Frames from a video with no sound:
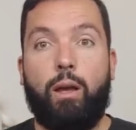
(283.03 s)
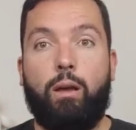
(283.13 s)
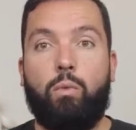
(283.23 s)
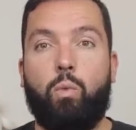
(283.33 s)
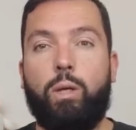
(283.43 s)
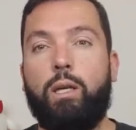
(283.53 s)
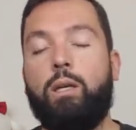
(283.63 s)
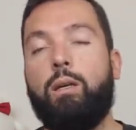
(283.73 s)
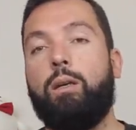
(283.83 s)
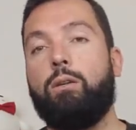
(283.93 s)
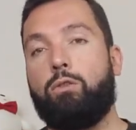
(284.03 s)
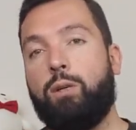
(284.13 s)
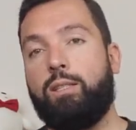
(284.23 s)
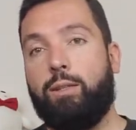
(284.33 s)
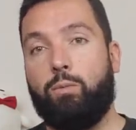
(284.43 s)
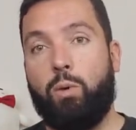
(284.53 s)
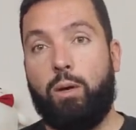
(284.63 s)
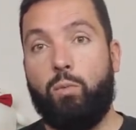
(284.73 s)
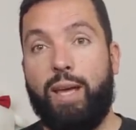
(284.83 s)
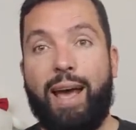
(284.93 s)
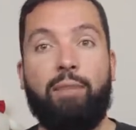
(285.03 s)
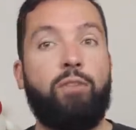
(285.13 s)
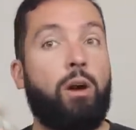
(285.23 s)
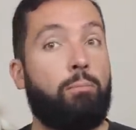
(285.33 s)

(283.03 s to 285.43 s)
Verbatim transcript: and we increase it when we have